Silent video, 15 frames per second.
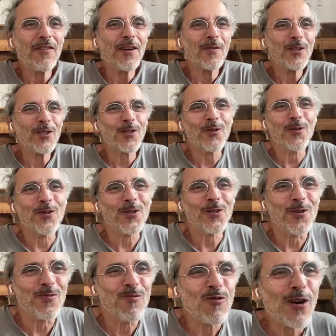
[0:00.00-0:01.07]
I was to
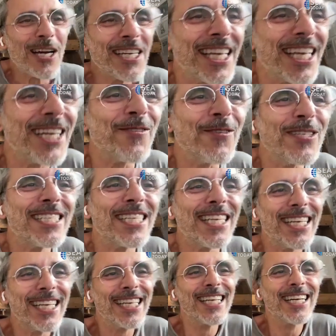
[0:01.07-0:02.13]
brag, I would
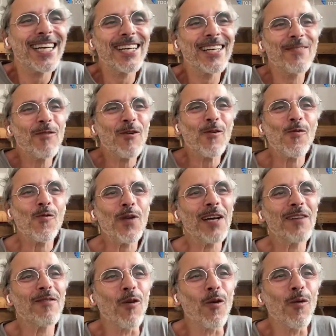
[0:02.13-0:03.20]
say that we
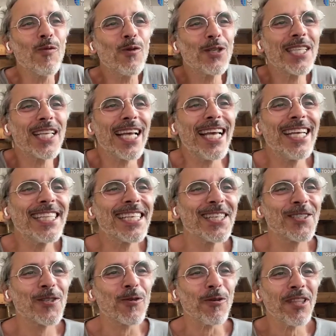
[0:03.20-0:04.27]
have almost
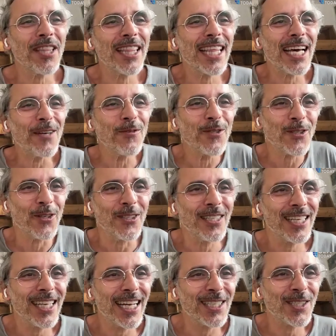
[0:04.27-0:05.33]

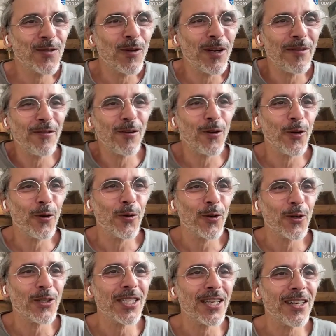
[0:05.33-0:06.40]
800,000 as well
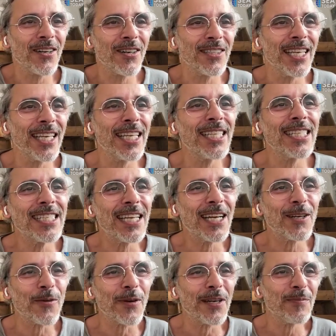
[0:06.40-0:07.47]
followers on
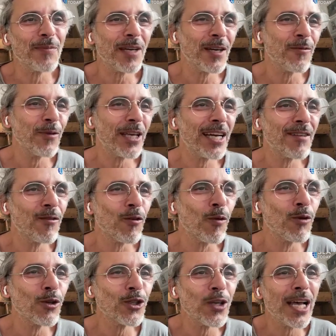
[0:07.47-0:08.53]
Instagram, and we have
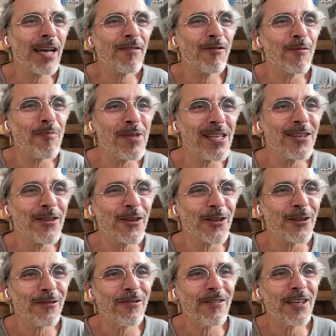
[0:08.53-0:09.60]
almost 500,000
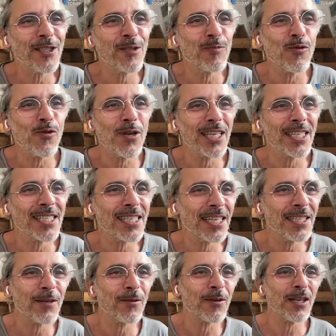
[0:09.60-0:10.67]
on Facebook,
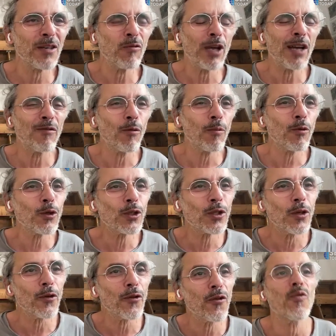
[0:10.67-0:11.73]
etc. We have
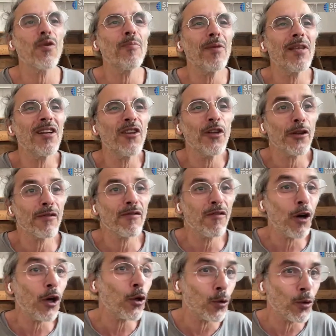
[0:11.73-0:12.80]
almost 3 million
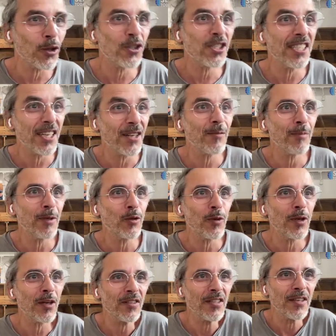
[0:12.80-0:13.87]
followers now
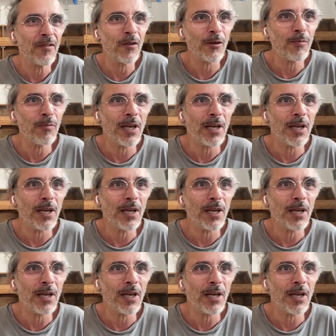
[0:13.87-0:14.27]
between our different